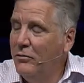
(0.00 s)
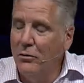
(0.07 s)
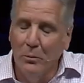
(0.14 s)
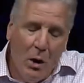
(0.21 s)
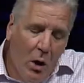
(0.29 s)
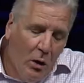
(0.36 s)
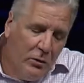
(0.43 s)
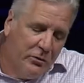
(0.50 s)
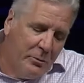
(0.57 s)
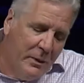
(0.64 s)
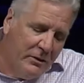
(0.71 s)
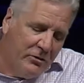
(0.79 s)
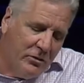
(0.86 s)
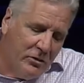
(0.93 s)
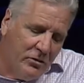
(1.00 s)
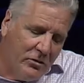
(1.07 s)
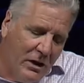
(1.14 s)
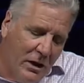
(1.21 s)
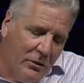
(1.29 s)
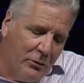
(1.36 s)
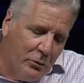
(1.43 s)
So Paul's
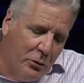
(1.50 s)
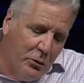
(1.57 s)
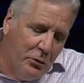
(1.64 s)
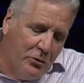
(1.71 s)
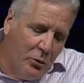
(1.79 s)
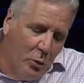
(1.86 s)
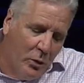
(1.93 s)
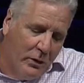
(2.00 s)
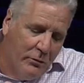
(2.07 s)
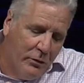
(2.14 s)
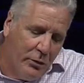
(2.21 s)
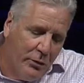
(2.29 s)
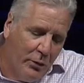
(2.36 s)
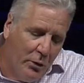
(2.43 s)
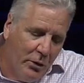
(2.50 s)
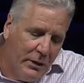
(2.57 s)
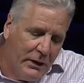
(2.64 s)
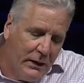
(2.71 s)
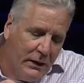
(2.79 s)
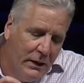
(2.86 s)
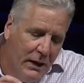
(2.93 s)
message got through to one of the
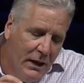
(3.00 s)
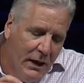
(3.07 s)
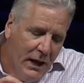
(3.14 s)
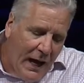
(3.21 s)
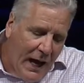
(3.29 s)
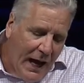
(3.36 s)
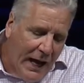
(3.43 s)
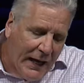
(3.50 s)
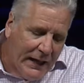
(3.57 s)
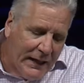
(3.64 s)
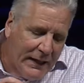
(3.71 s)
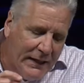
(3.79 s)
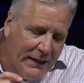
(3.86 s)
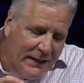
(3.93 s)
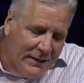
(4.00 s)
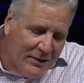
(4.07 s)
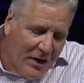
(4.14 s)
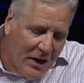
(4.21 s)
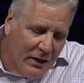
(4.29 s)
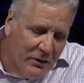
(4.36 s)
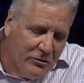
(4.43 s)
30 highly
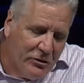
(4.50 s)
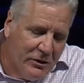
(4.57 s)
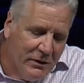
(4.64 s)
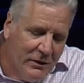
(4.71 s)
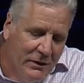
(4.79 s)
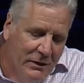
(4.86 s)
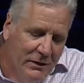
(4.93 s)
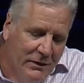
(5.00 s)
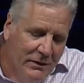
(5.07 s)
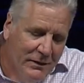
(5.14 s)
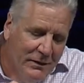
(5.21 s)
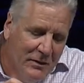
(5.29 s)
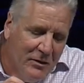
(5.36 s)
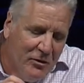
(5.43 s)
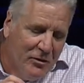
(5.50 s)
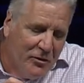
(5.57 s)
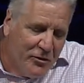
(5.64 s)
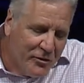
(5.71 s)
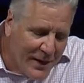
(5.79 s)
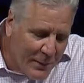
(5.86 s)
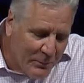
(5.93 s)
intelligent,
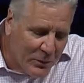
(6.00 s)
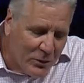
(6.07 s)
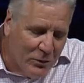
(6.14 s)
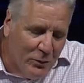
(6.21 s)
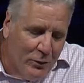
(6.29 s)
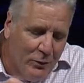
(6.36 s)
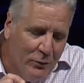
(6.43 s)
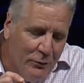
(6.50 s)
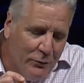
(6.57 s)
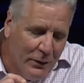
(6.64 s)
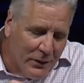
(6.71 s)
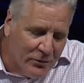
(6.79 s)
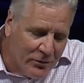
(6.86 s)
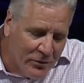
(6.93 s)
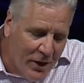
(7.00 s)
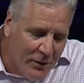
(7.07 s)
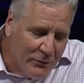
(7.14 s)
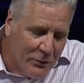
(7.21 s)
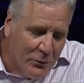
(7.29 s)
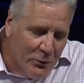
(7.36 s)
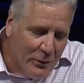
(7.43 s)
skeptical,
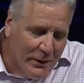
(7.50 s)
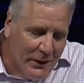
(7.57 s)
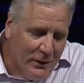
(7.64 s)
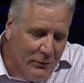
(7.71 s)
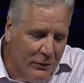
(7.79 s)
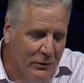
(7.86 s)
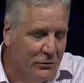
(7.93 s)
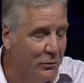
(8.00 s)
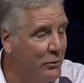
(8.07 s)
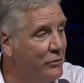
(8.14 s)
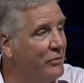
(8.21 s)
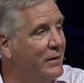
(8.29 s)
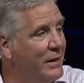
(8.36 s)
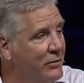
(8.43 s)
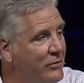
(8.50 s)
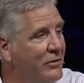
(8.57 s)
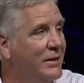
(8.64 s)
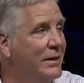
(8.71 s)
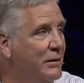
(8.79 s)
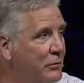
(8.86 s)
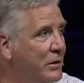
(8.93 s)
philosophical individuals, and that's
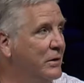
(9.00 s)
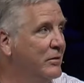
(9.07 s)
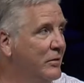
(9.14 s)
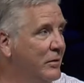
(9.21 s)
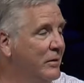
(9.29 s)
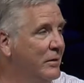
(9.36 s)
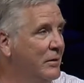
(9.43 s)
significant,